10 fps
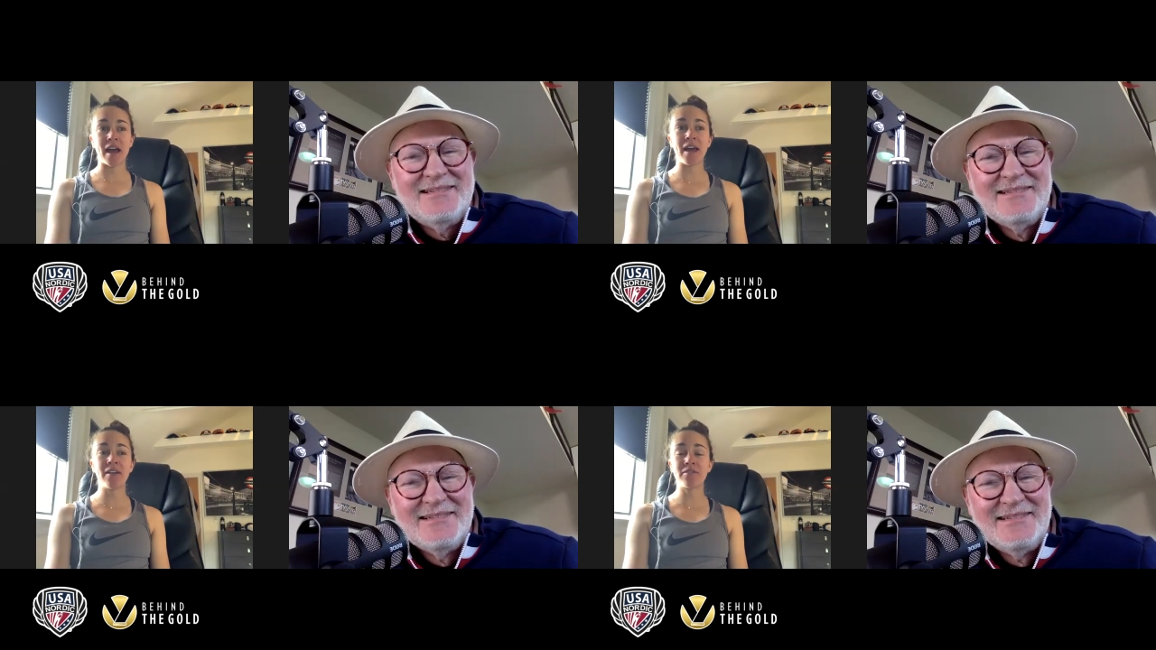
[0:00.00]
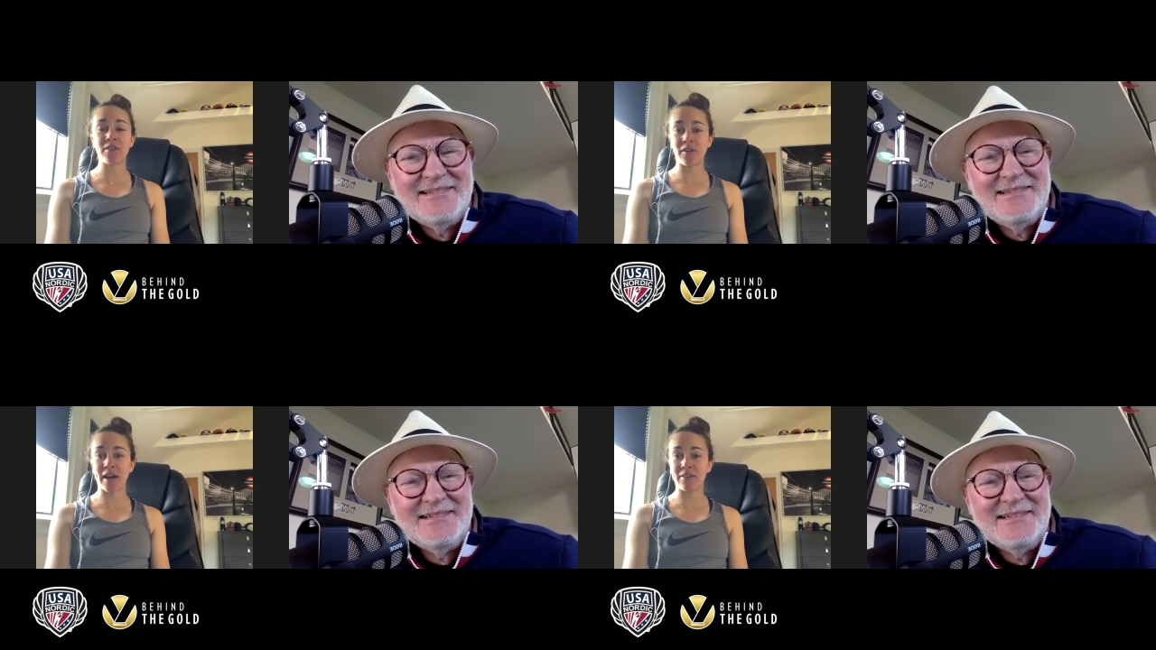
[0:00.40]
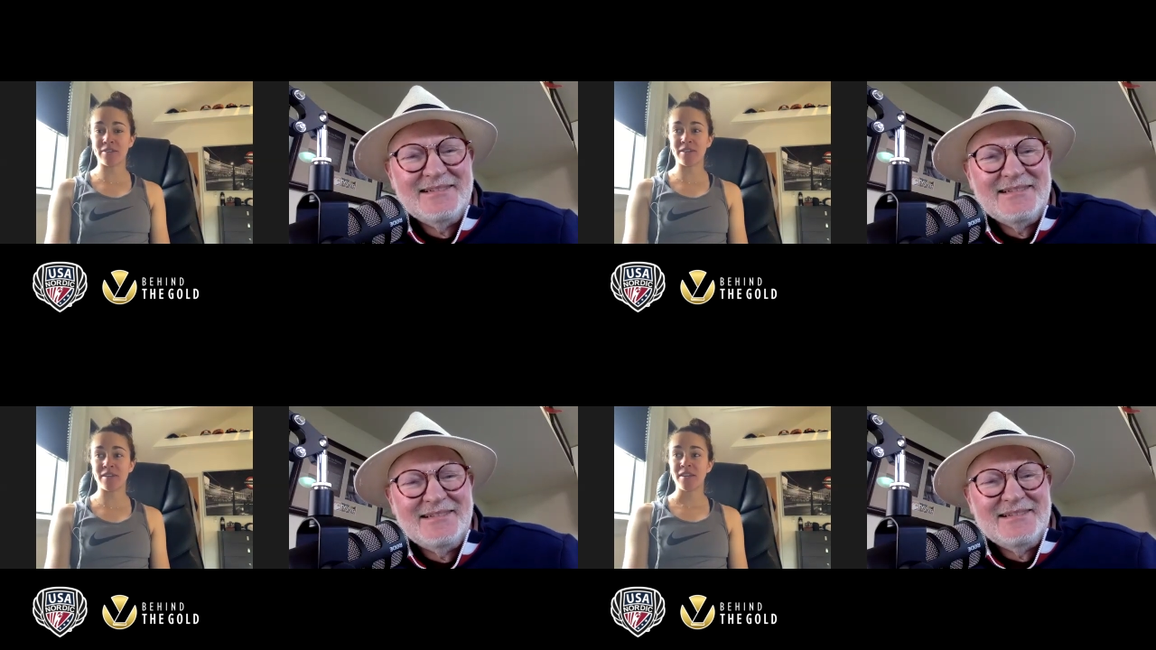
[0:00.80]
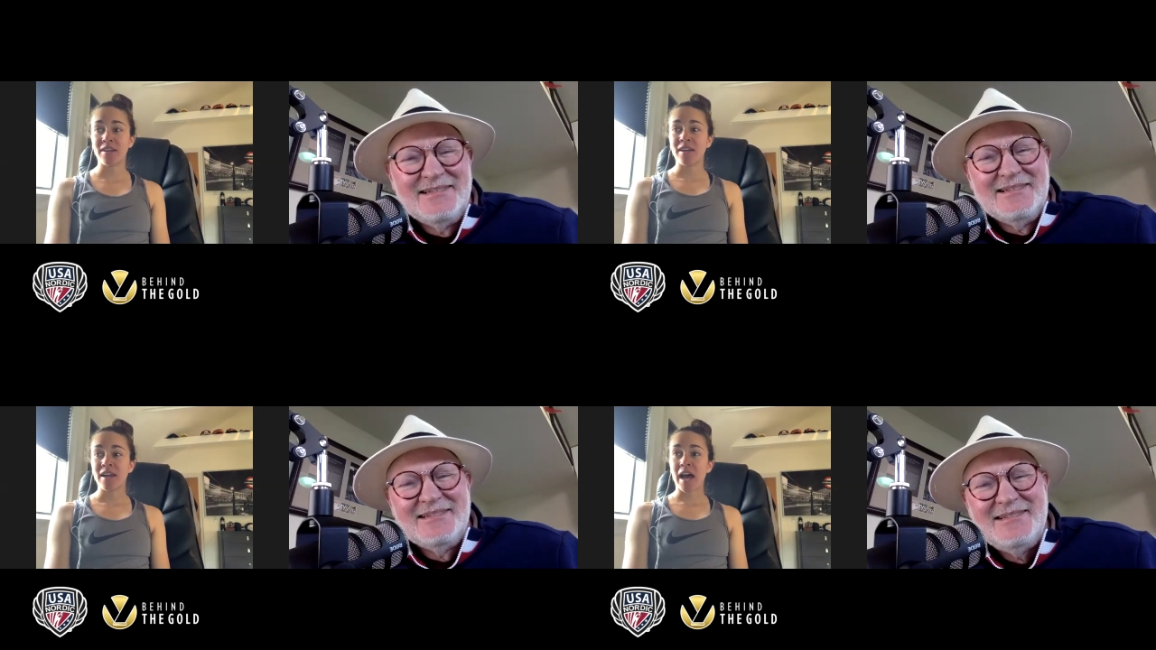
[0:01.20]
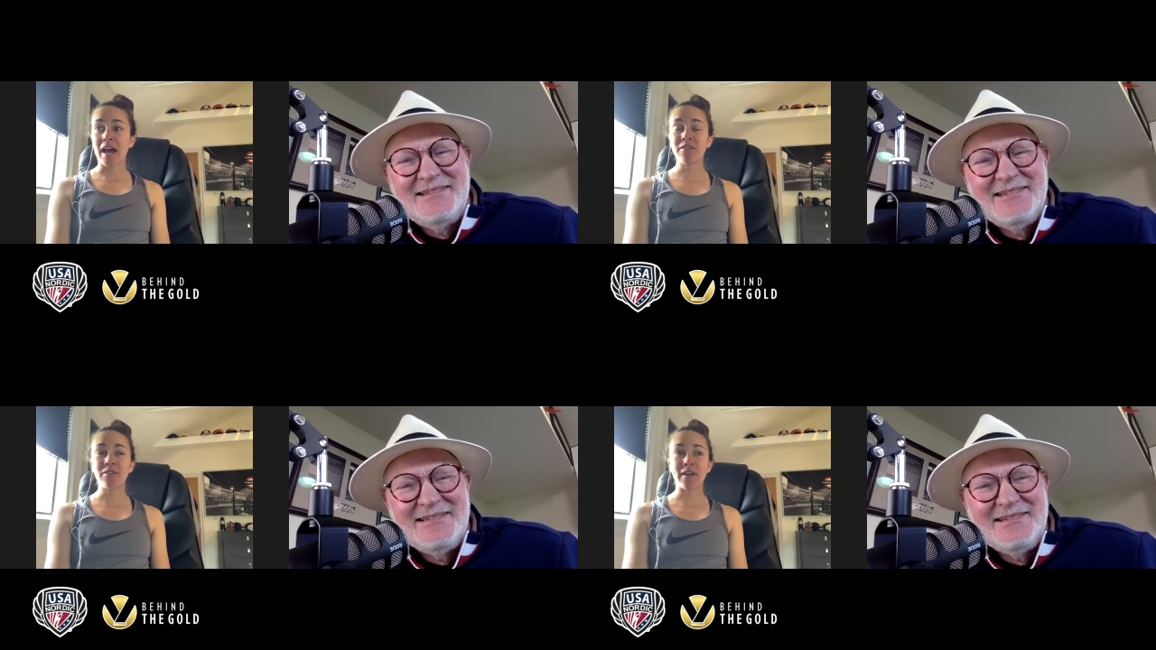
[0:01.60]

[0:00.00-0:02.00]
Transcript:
Speaker 1: I don't know how to I don't know